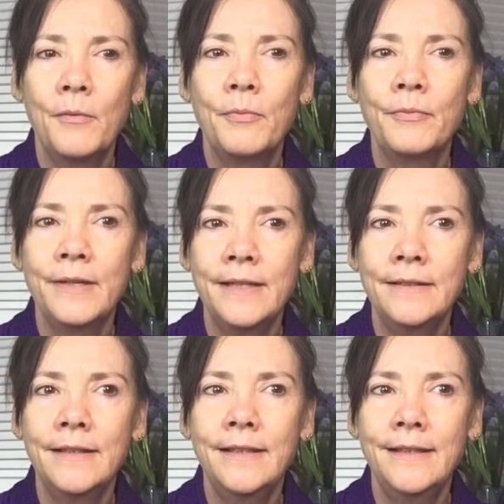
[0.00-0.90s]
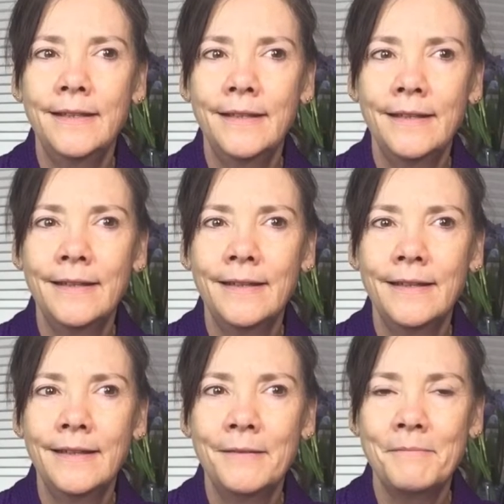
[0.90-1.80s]
really
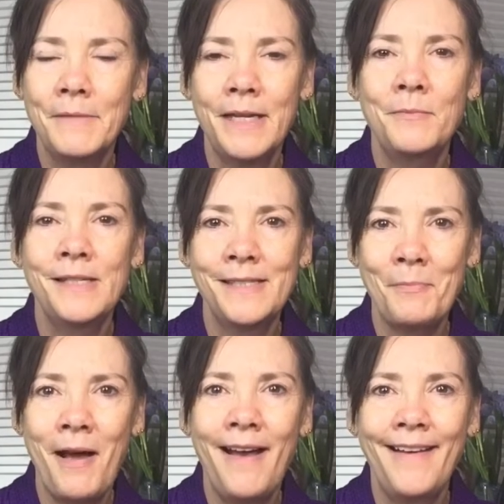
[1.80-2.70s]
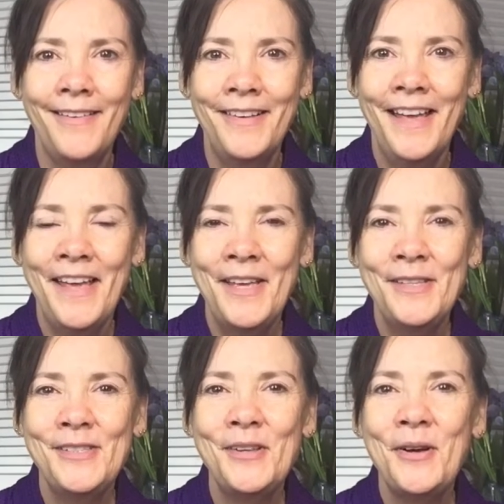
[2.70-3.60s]
made me smile.
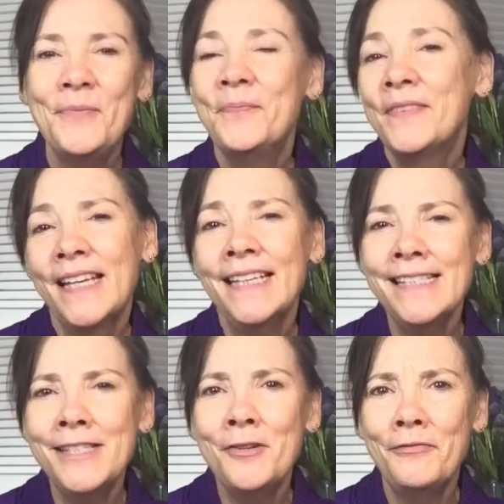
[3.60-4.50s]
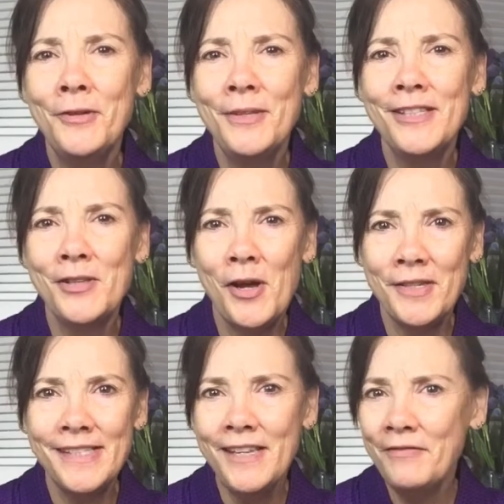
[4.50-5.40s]
So listen to a few of these
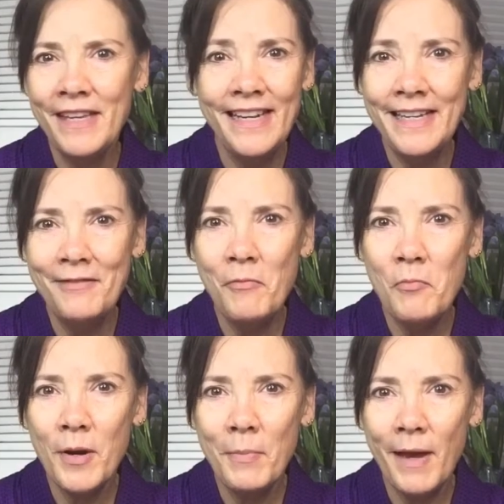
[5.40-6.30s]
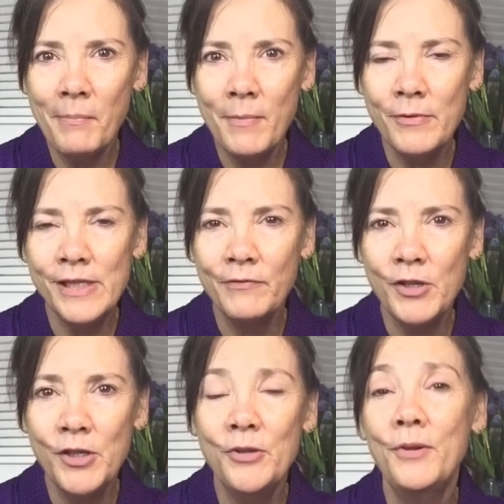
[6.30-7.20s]
songs. See if any of them bring back memories for
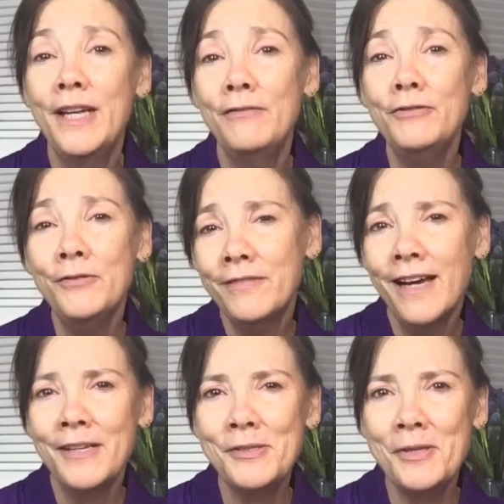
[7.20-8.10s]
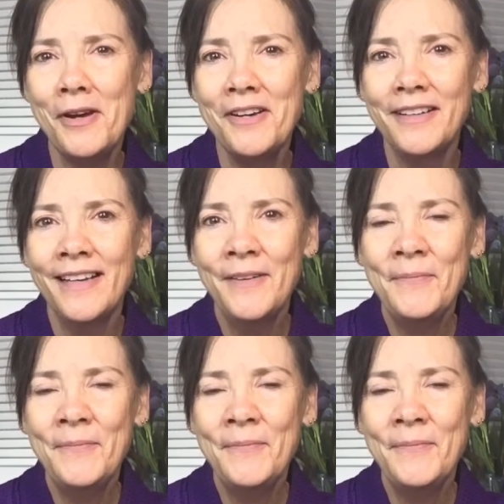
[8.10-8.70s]
you. And if you've got a song,